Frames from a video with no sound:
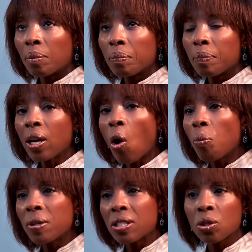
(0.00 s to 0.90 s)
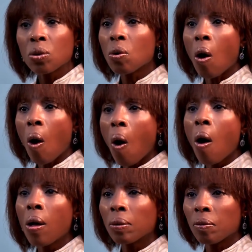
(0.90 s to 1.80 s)
be open to
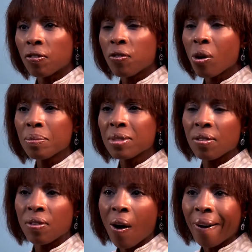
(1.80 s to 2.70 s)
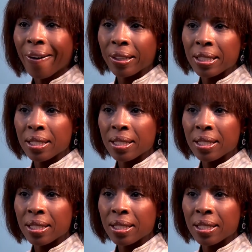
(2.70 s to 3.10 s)
all forms of art